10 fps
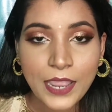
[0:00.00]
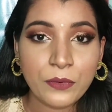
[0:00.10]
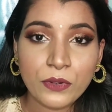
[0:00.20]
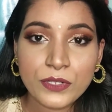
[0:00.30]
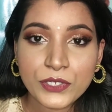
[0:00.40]
and
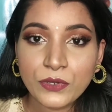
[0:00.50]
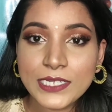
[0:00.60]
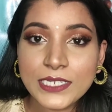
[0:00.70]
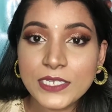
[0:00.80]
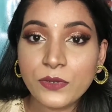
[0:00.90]
also
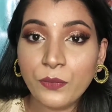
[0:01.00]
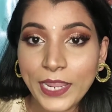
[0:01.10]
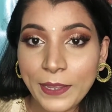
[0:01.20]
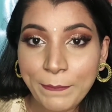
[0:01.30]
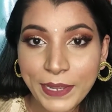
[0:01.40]
this is
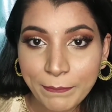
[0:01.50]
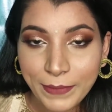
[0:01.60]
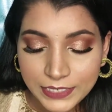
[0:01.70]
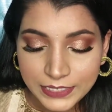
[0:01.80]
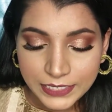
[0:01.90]
very
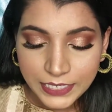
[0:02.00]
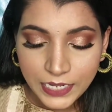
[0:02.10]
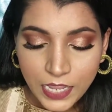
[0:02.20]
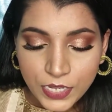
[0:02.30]
pigmented.